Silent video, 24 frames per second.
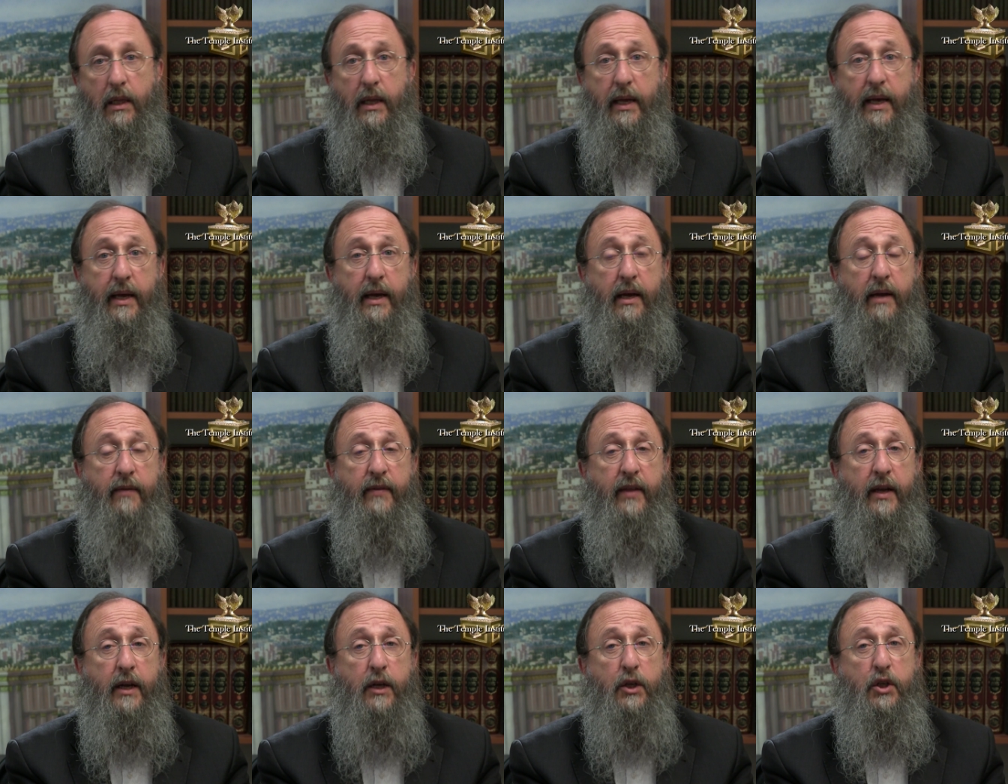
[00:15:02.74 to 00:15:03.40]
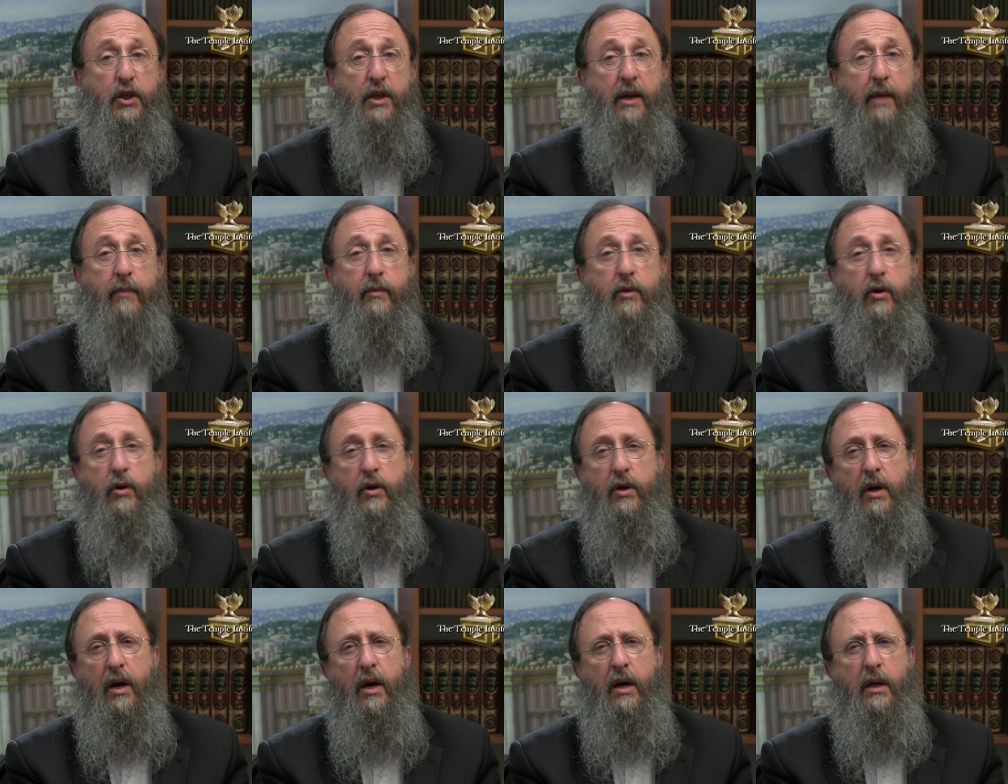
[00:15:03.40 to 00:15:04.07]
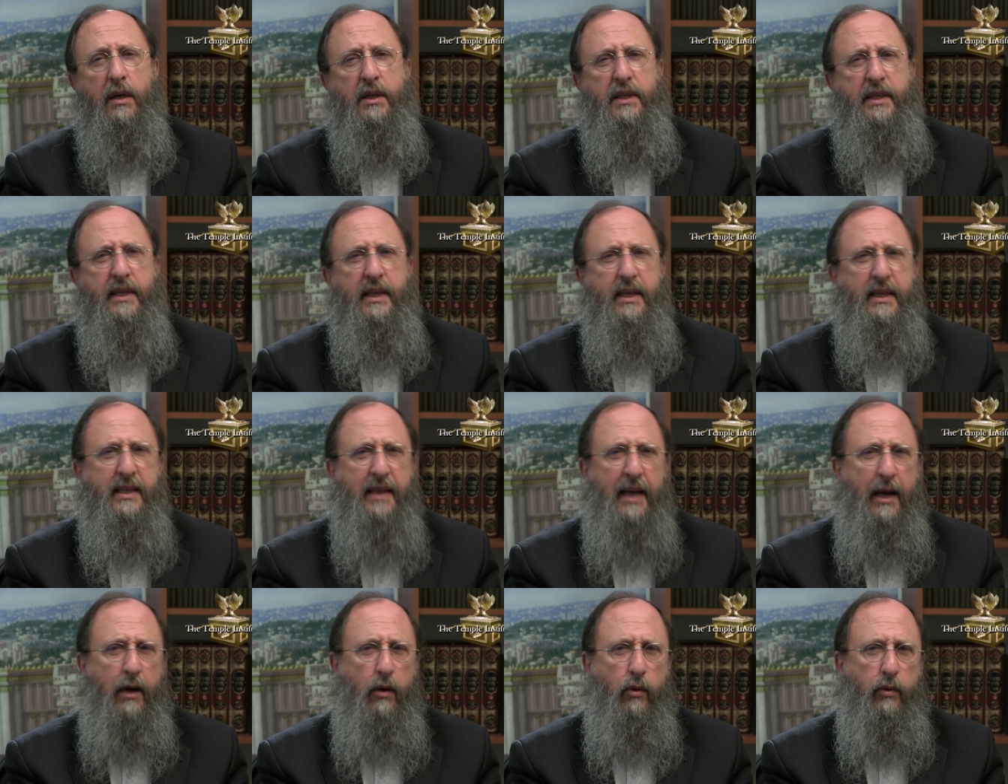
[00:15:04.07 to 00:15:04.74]
land that Hashem your God
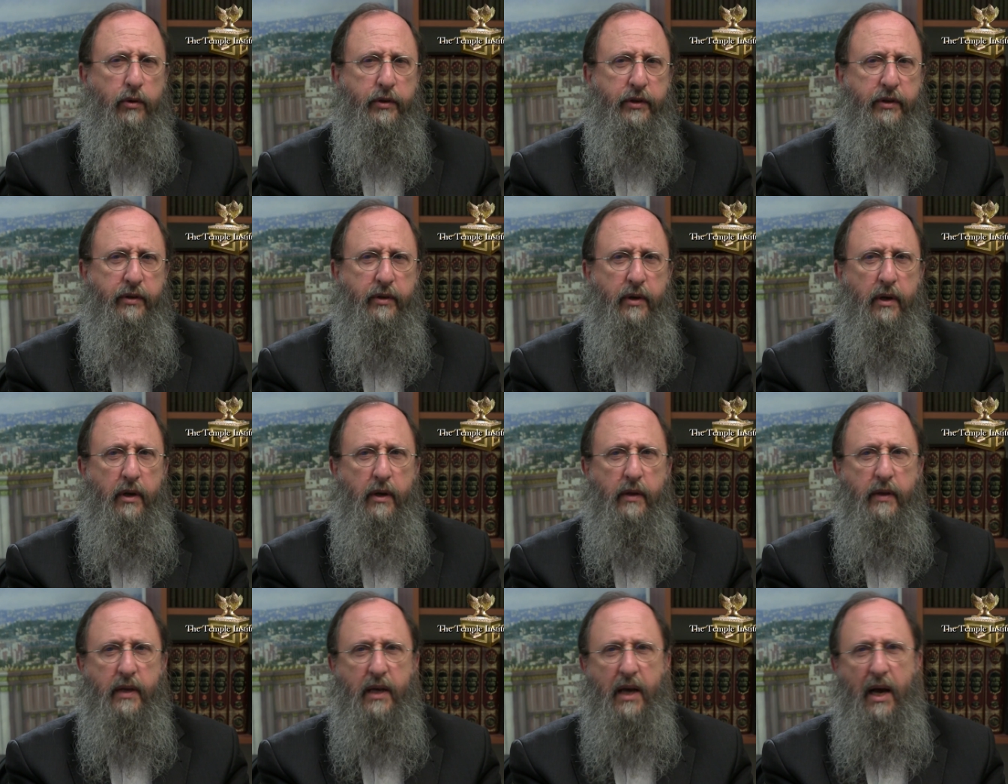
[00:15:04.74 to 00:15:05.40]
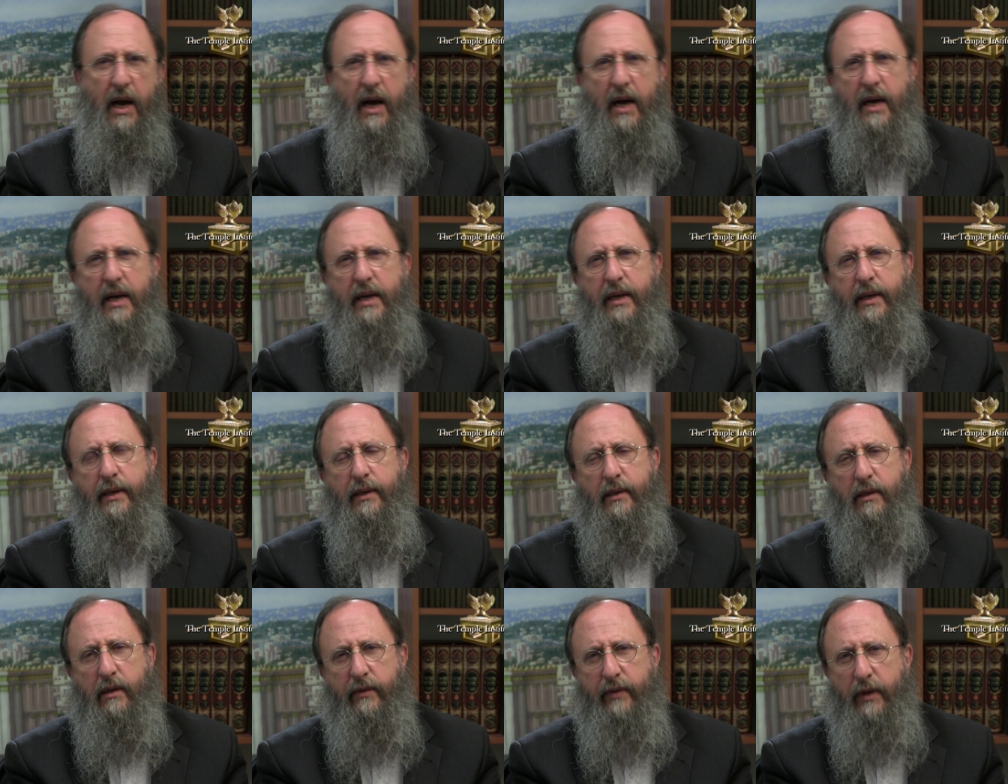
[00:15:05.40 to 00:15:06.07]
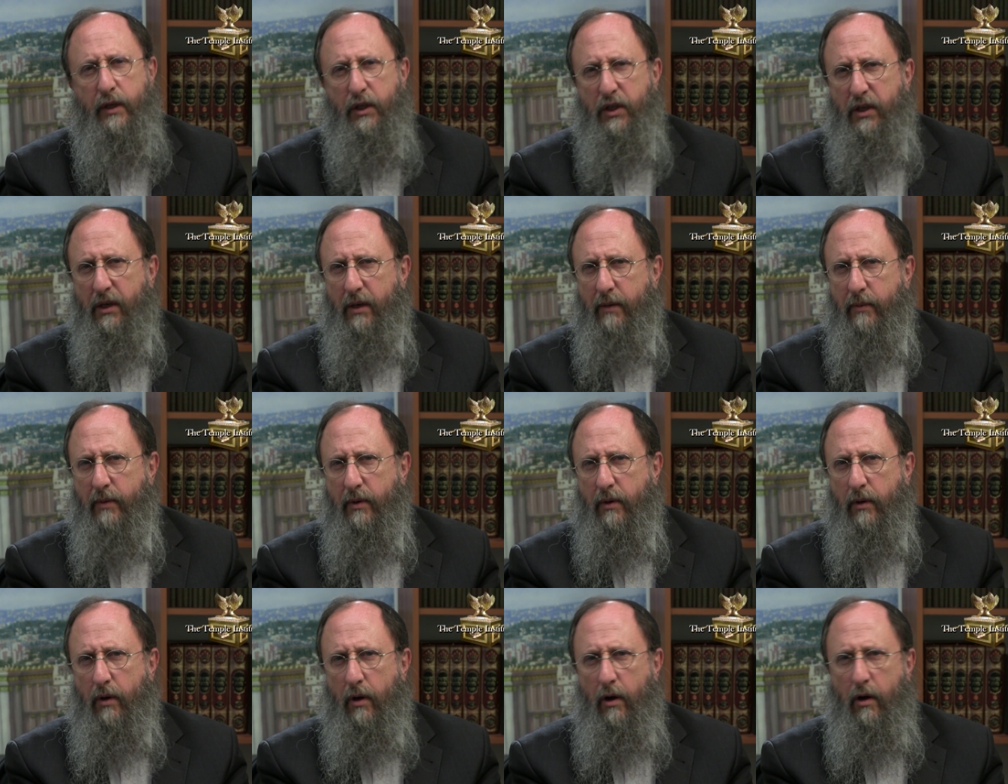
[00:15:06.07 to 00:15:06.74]
seeks out. The eyes of
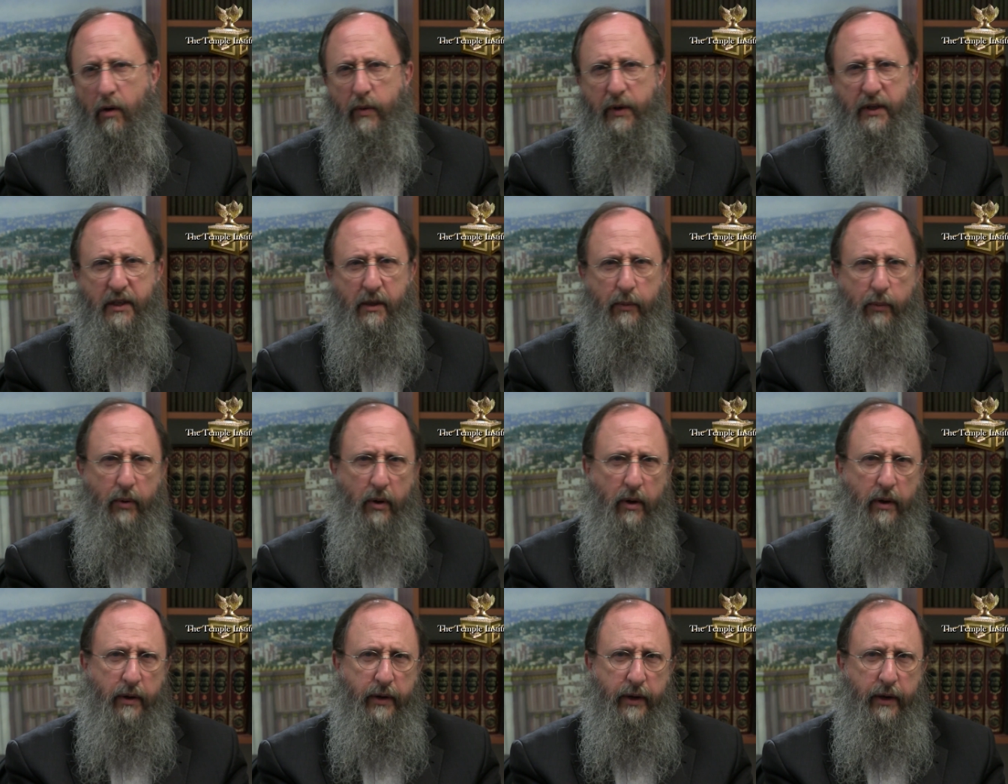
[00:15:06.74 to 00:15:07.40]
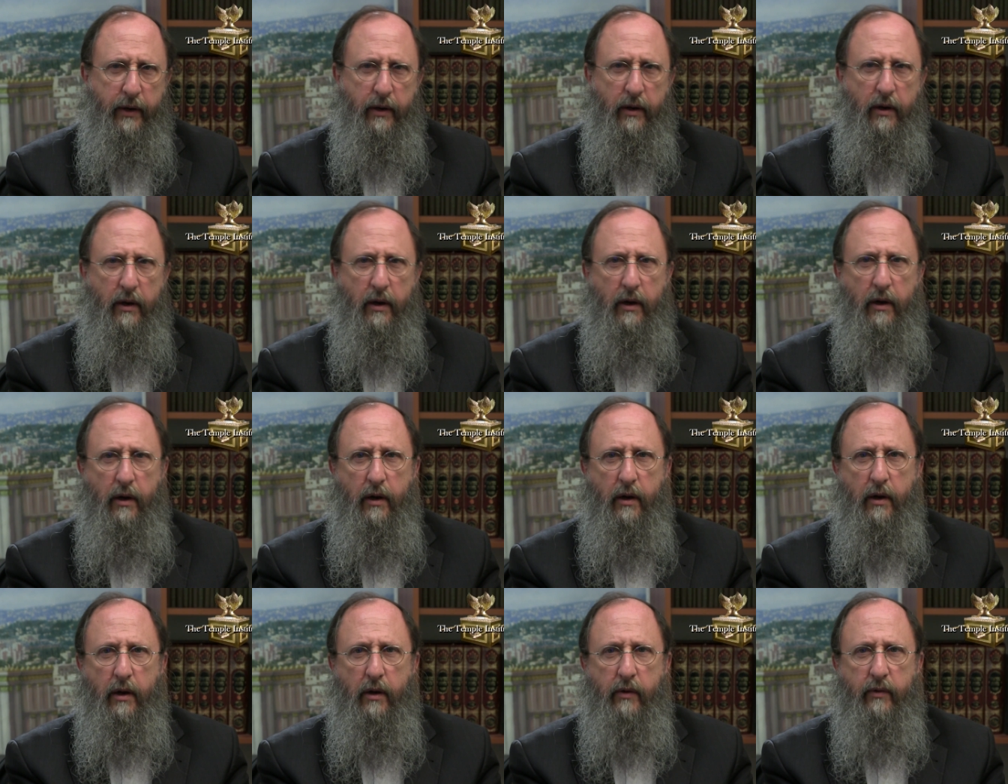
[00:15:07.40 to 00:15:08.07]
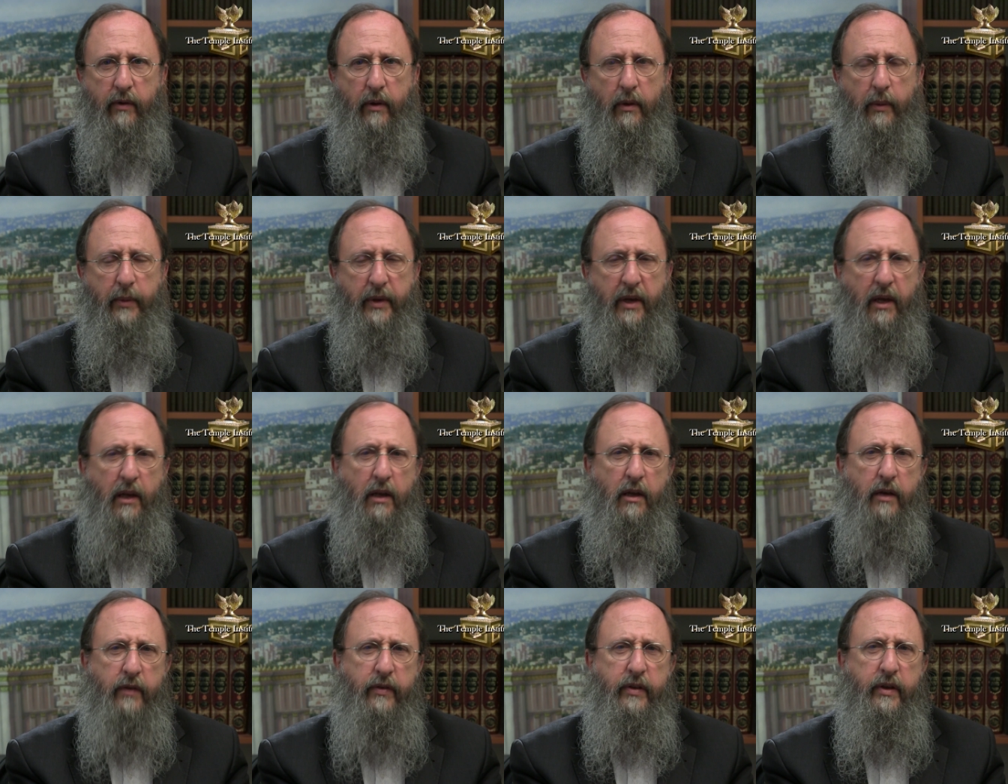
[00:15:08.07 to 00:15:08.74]
Hashem are always upon it, from the
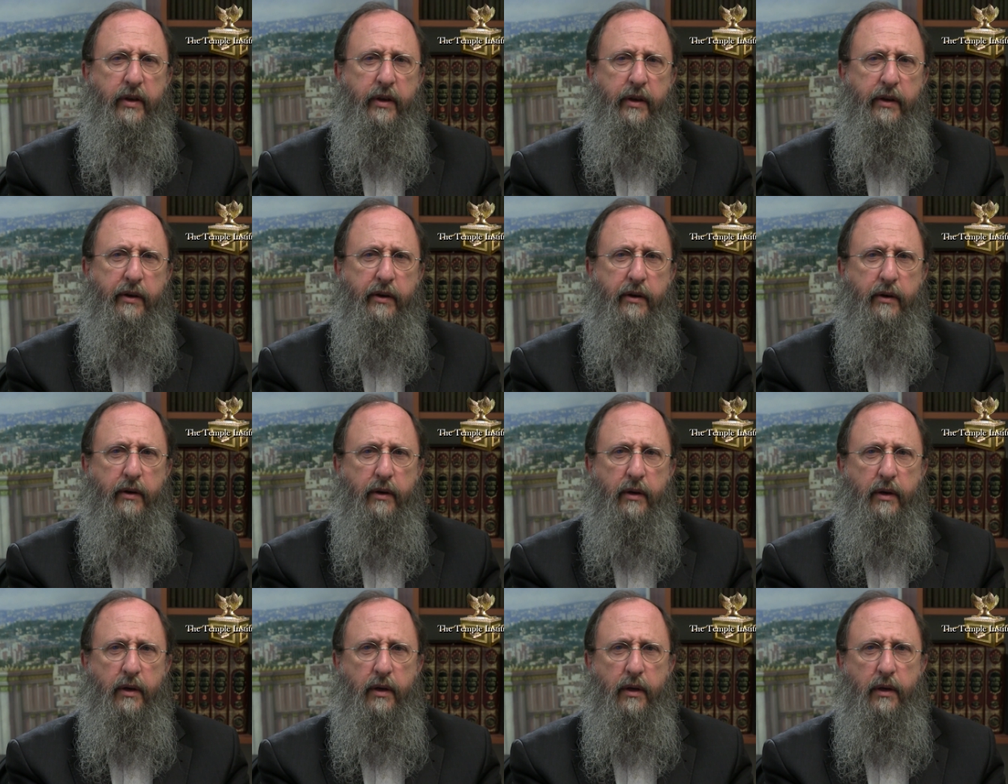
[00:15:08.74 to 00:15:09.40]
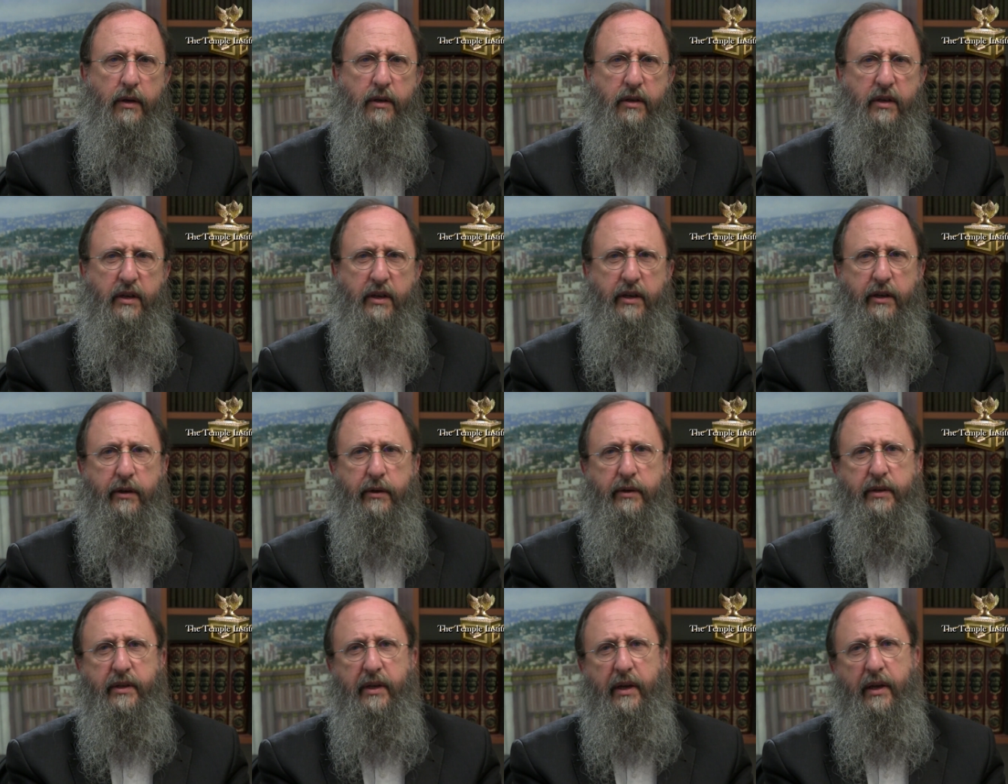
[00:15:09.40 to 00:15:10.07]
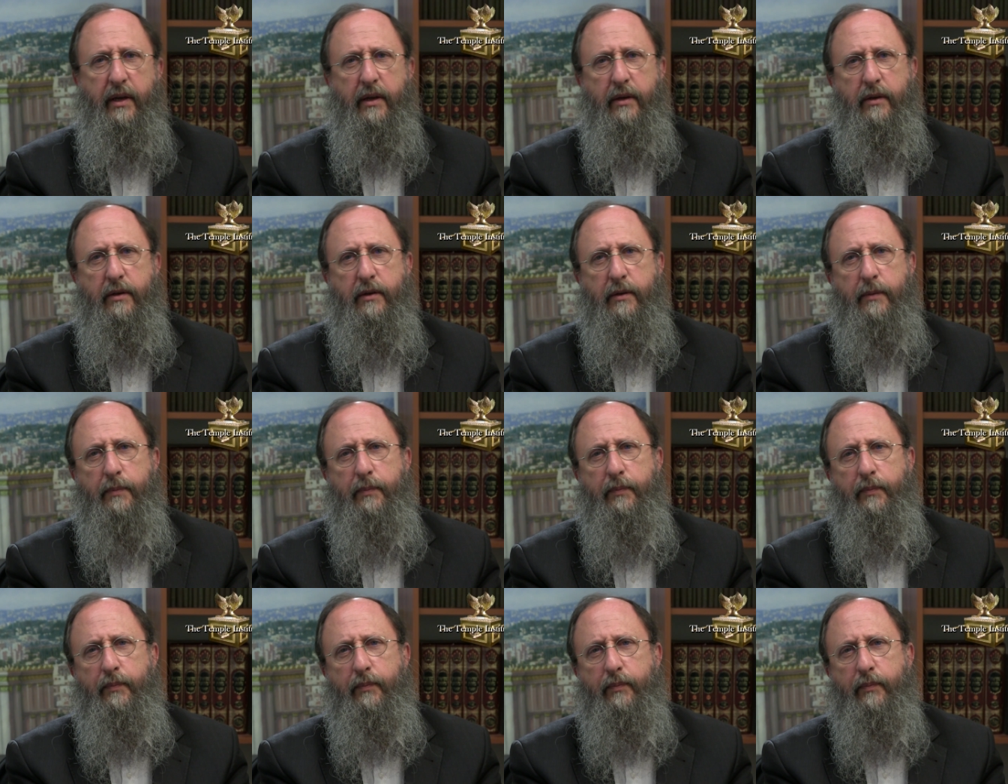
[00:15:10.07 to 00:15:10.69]
beginning of the year to year's end.